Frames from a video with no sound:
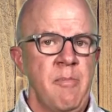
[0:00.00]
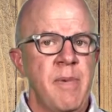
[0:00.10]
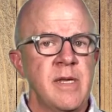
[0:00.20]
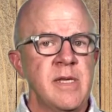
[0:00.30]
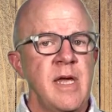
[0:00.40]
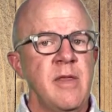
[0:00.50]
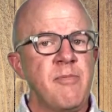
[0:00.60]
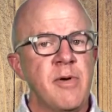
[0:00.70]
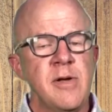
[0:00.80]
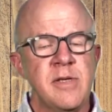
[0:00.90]
but in the
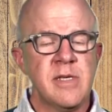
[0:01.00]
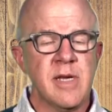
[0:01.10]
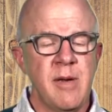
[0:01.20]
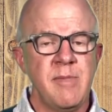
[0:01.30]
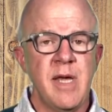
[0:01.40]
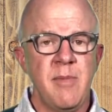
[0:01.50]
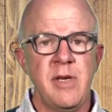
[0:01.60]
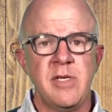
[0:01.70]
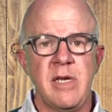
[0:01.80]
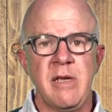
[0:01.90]
process I'm
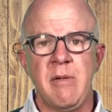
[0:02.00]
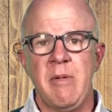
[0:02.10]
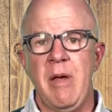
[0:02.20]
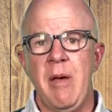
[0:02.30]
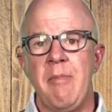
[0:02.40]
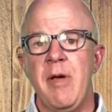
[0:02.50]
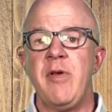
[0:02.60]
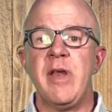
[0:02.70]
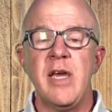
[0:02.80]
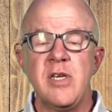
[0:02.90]
damaging my
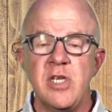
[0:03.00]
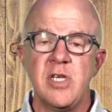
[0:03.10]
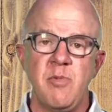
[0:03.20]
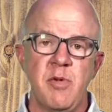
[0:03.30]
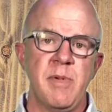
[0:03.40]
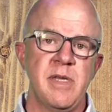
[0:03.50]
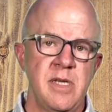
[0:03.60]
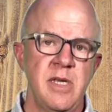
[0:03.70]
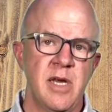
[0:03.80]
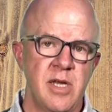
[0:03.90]
relationship with my
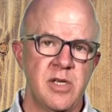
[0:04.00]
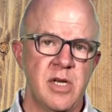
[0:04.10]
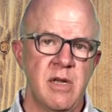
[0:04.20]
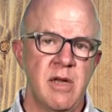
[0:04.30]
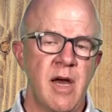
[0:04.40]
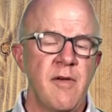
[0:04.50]
teenager,